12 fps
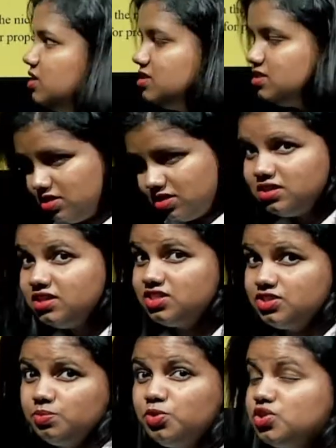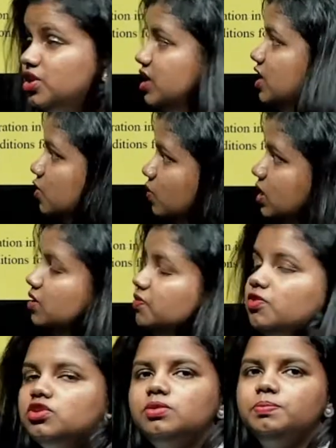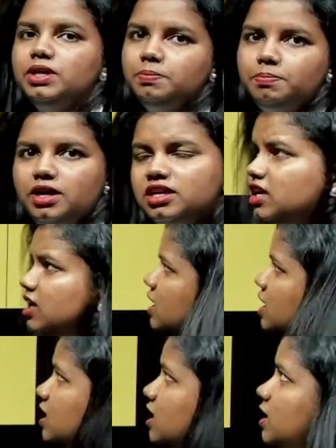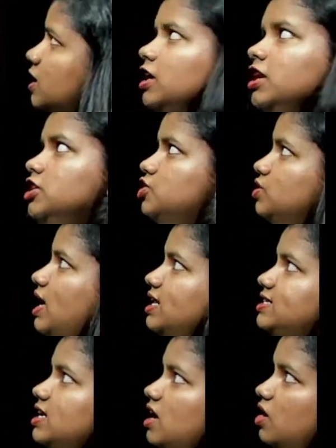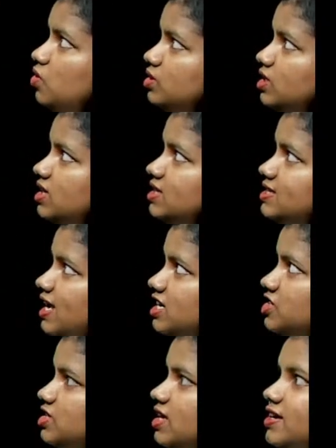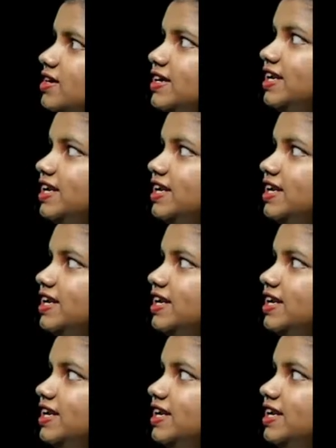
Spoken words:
is distributed equally for the B part. So that's how the section